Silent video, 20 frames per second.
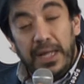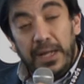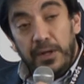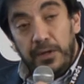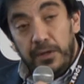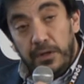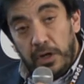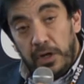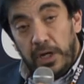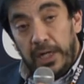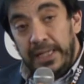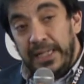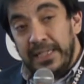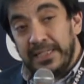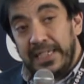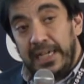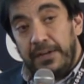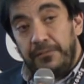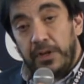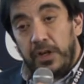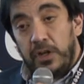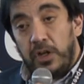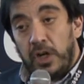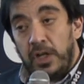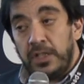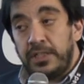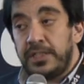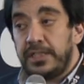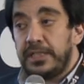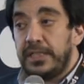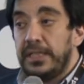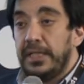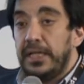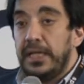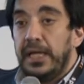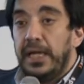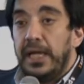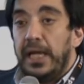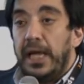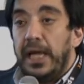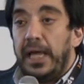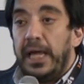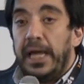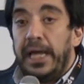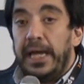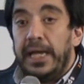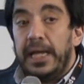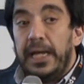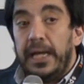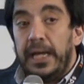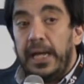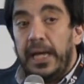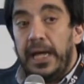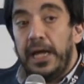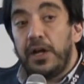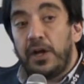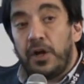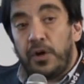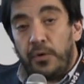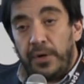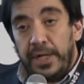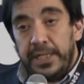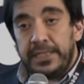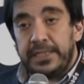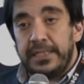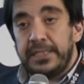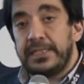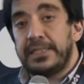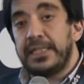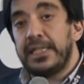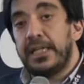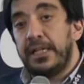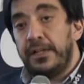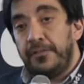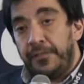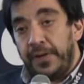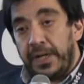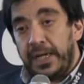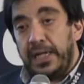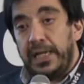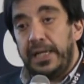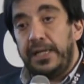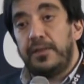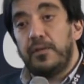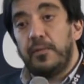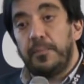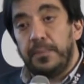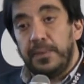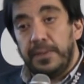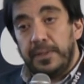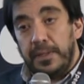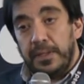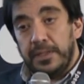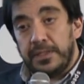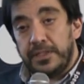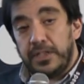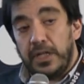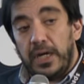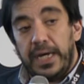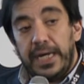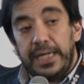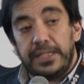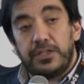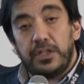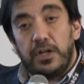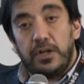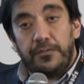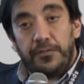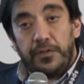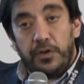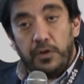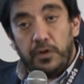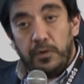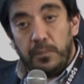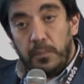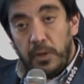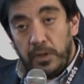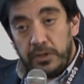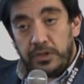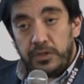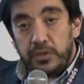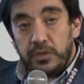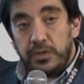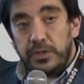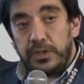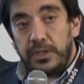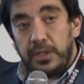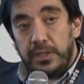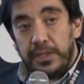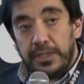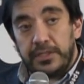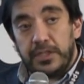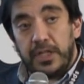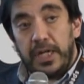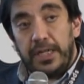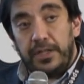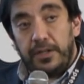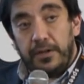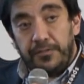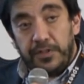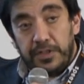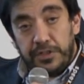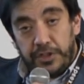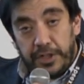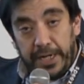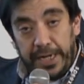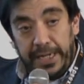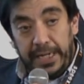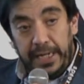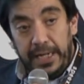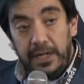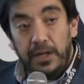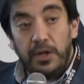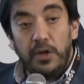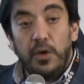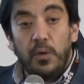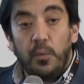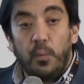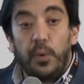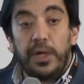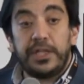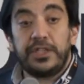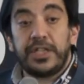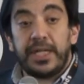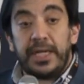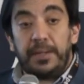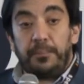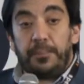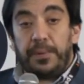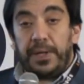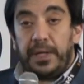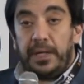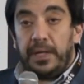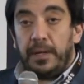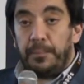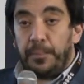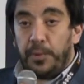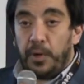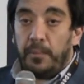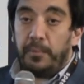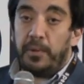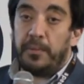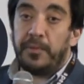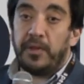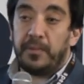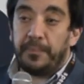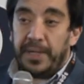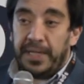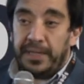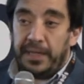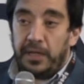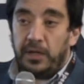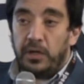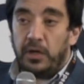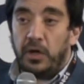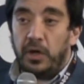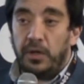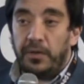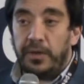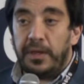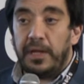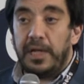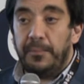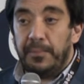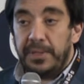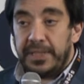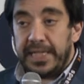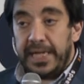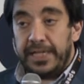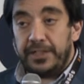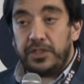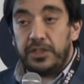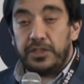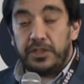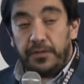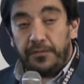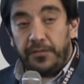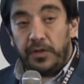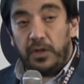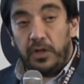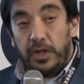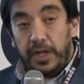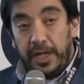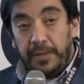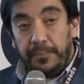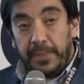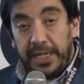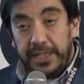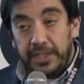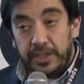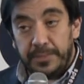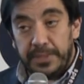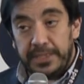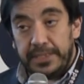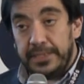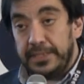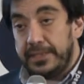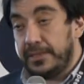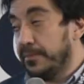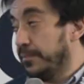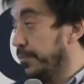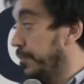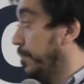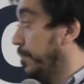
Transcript: not only does it have a cost, it increases significantly the size of your modules, the size of the training, which can be a problem depending on the limitations of your learning management system.